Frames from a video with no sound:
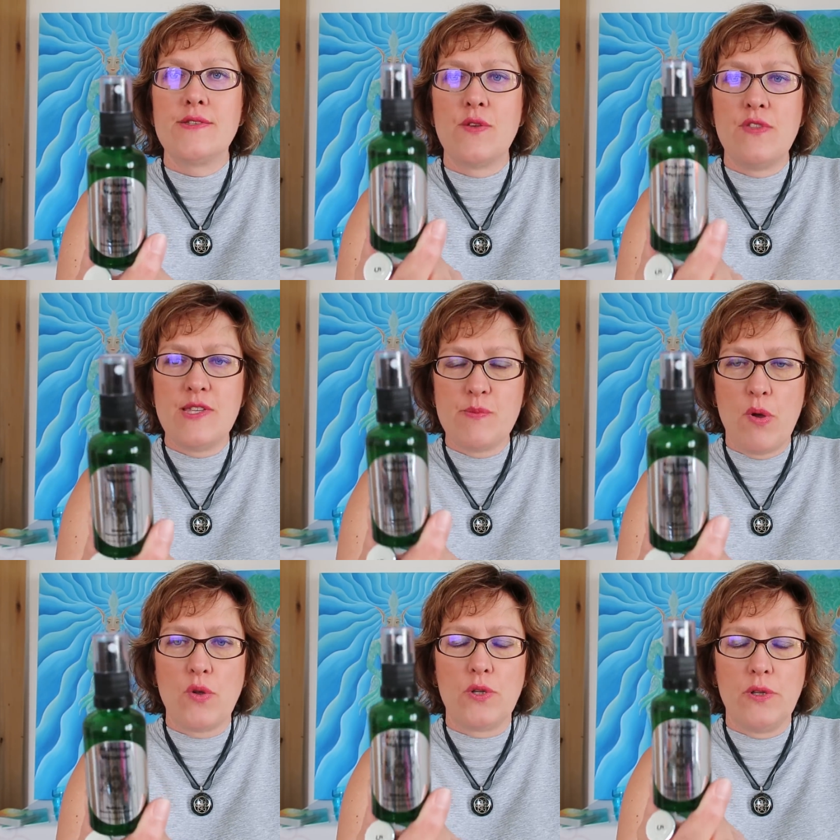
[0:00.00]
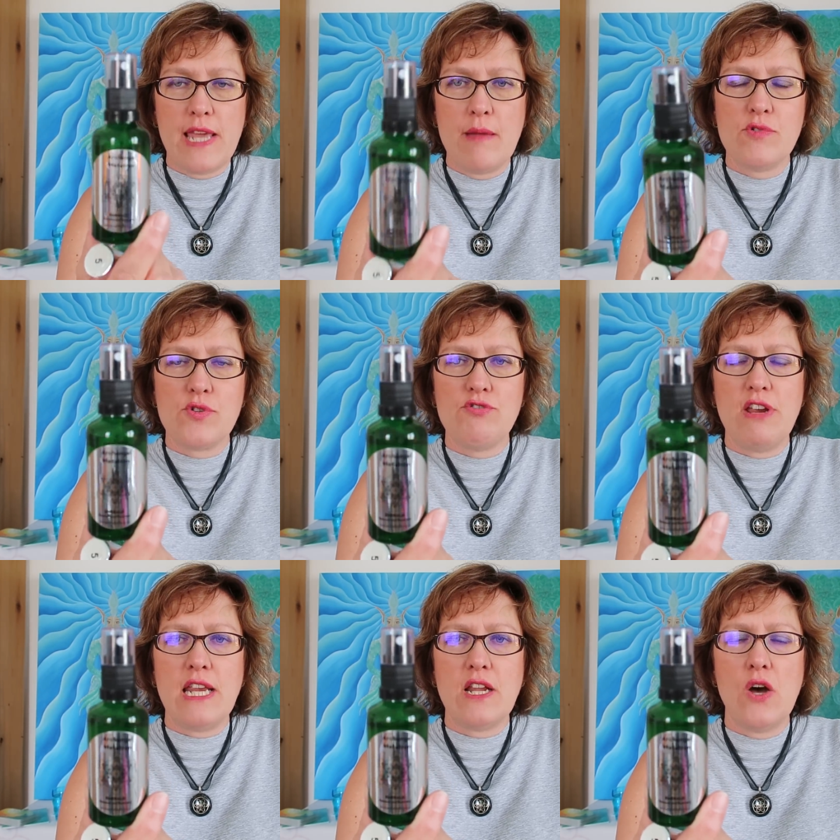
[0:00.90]
So this bottle, the emerald
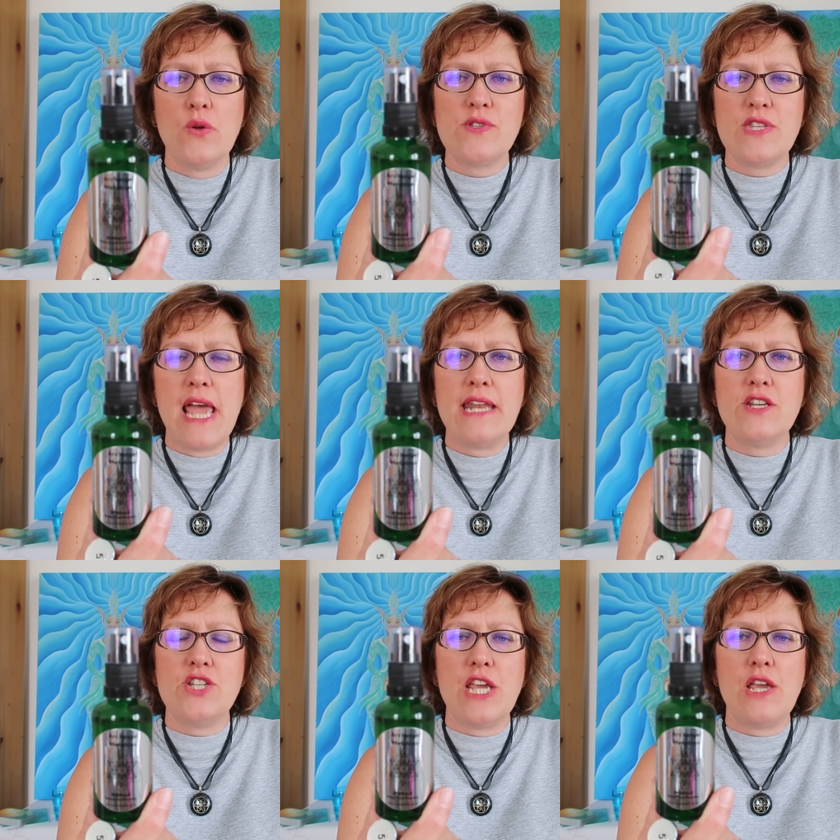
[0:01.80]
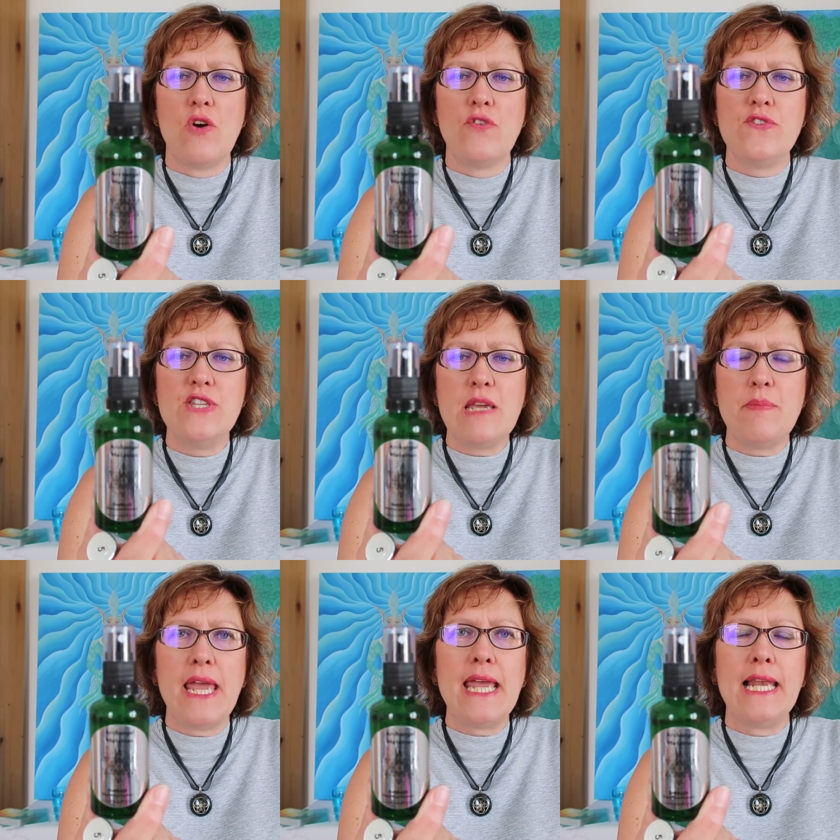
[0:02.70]
green, holds the energy of
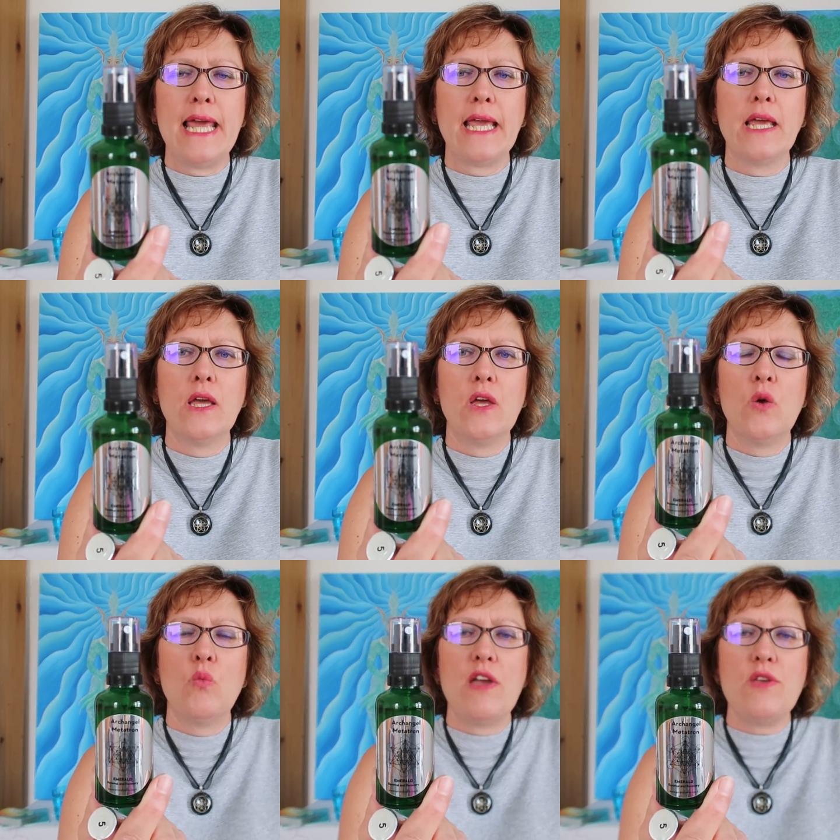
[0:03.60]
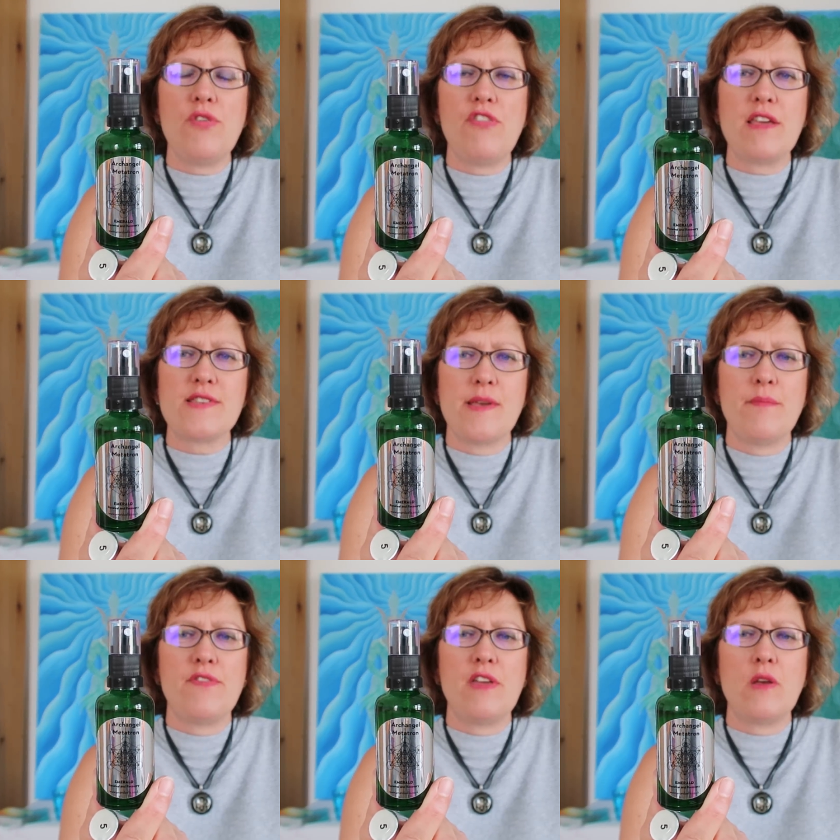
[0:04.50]
deep healing where you think
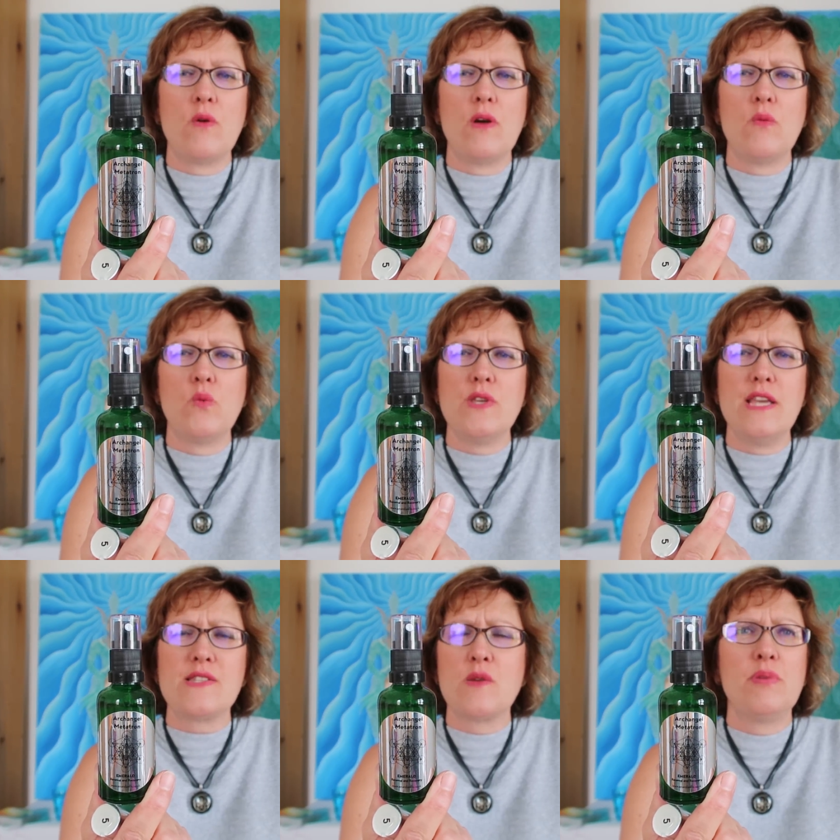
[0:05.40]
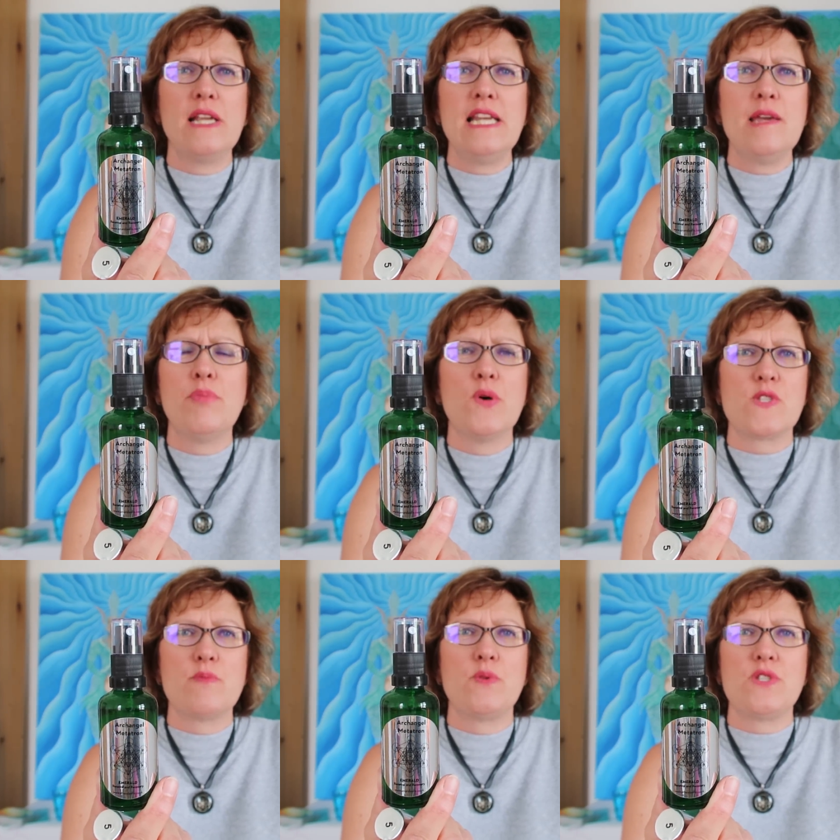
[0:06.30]
something is completely
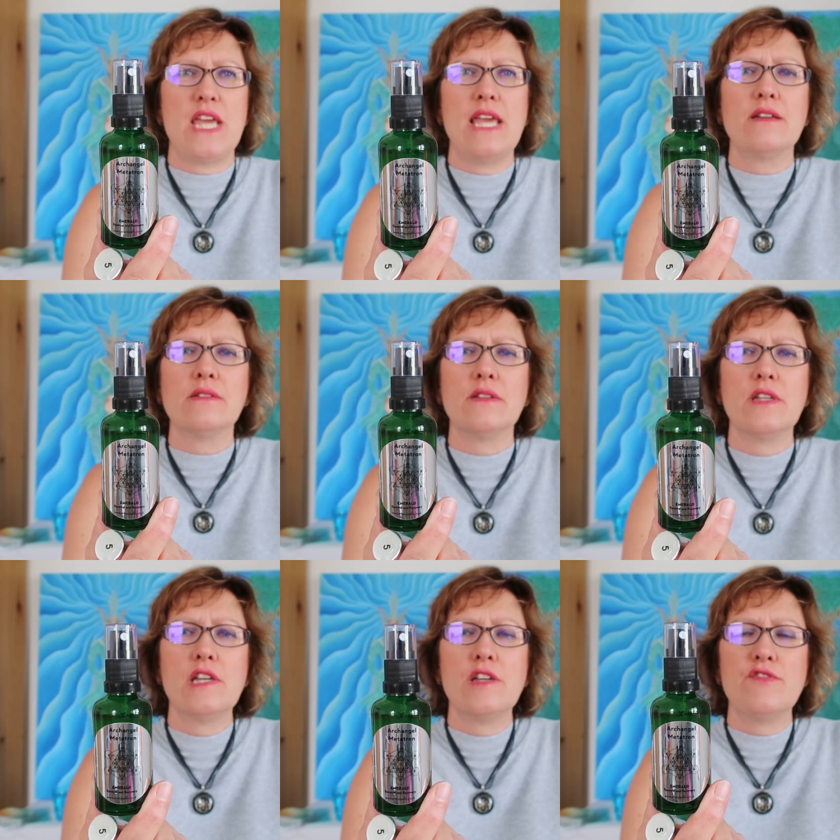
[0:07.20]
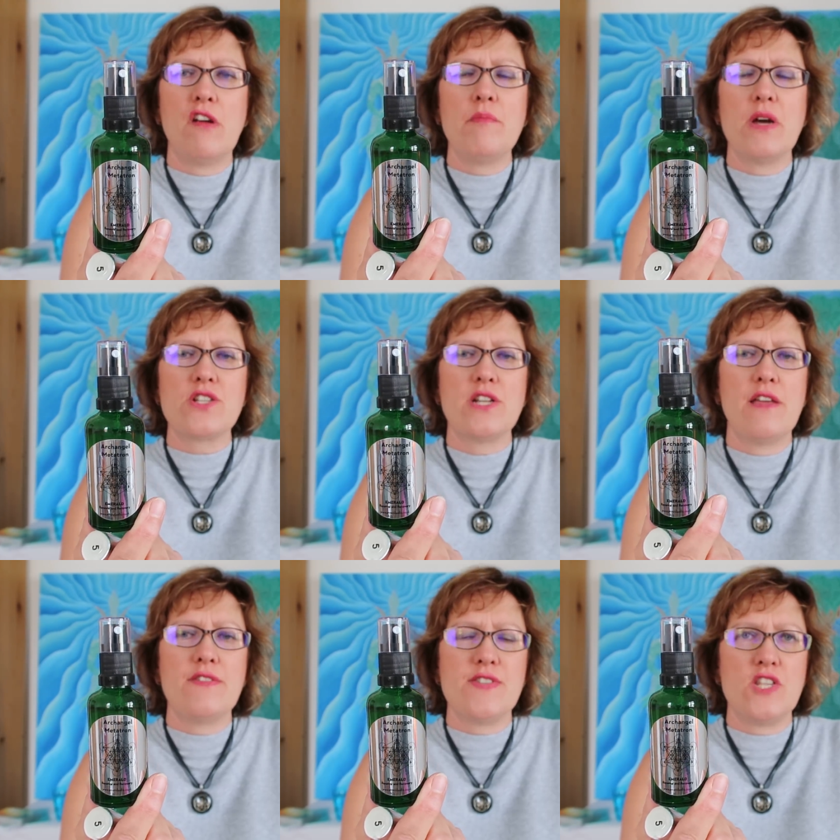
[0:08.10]
impossible to heal. Very much
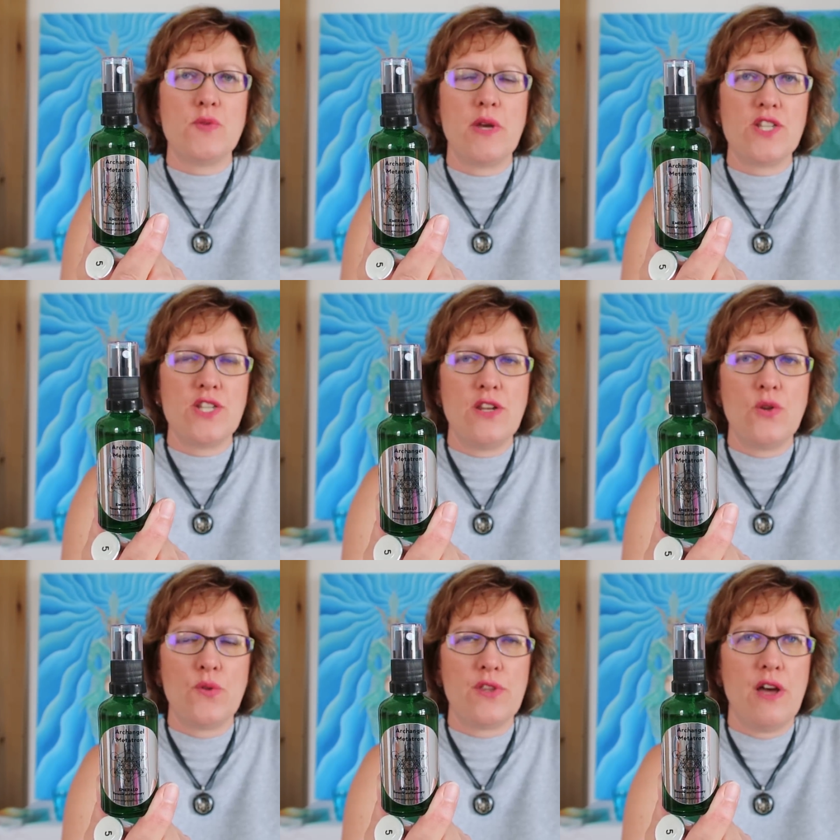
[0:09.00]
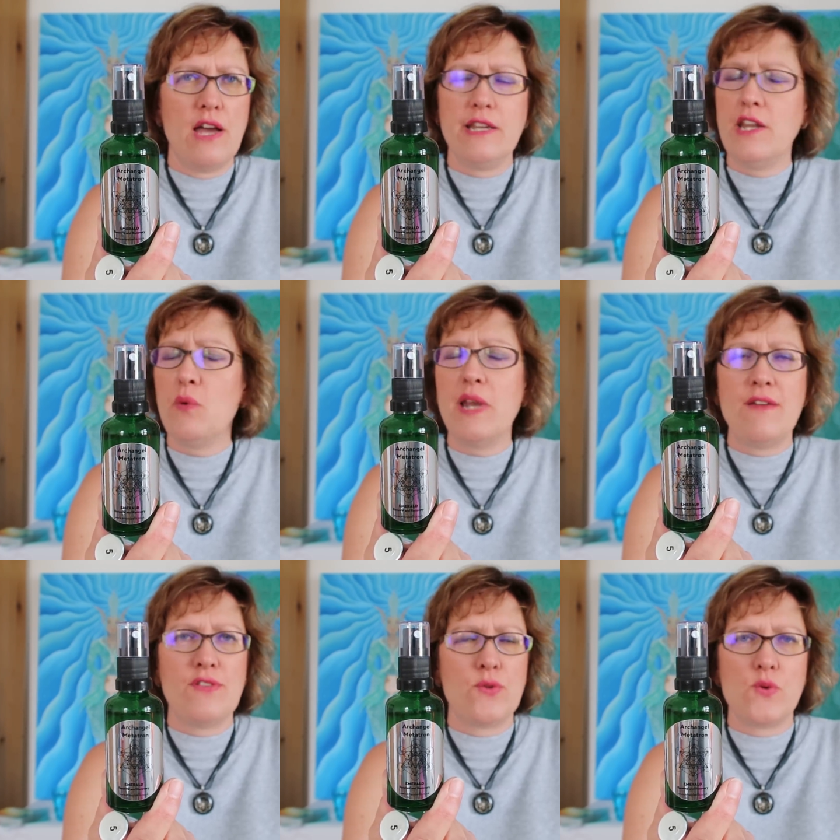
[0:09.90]
like the situation in Northern Ireland, no one
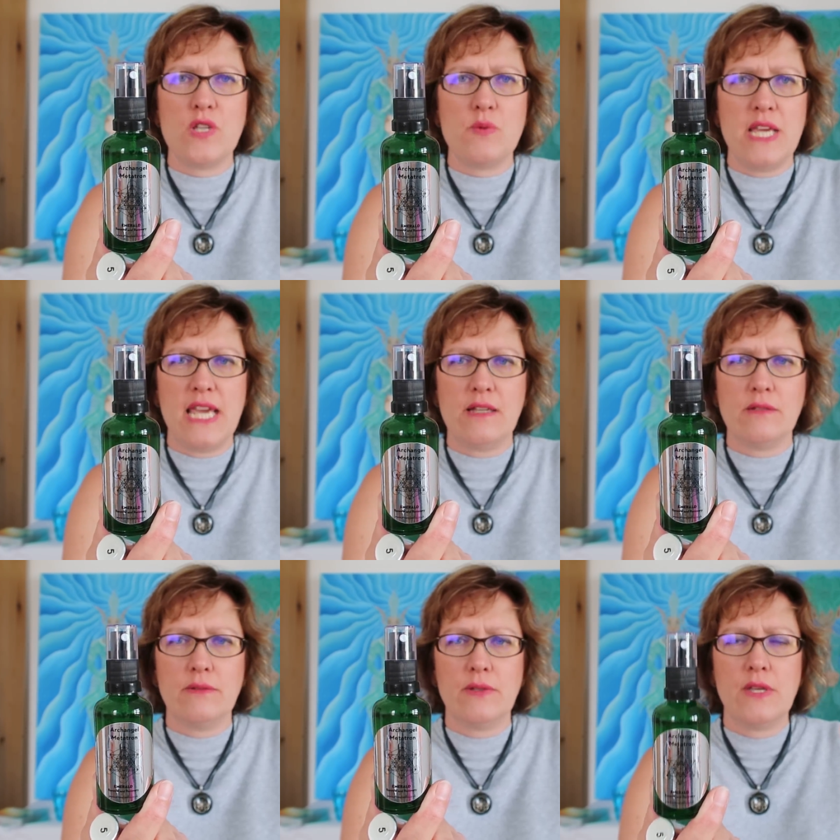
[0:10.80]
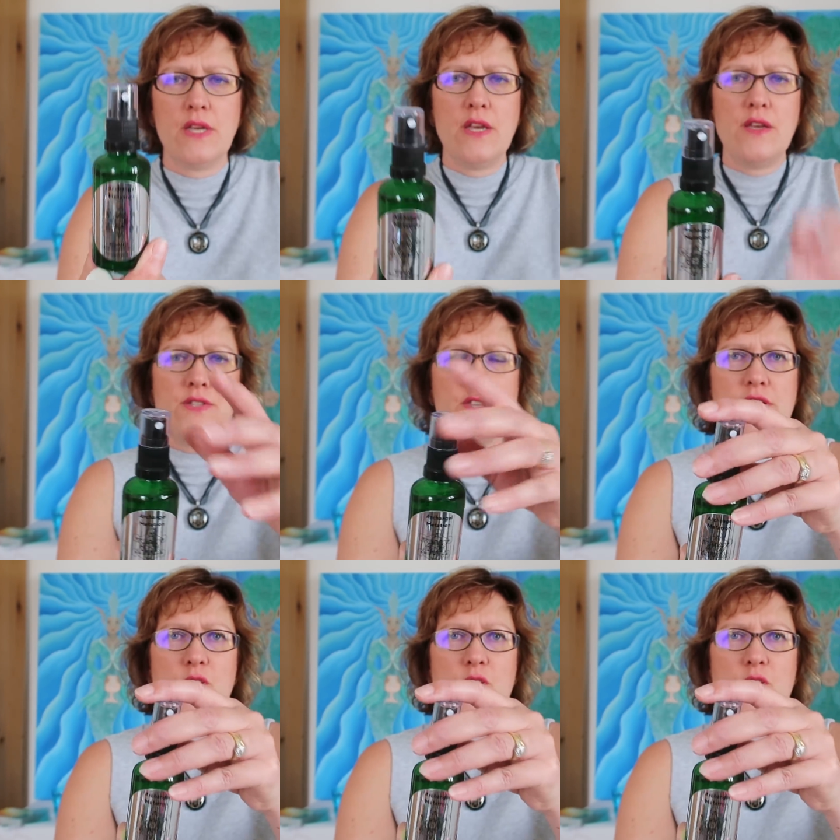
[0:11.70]
ever thought it would heal. So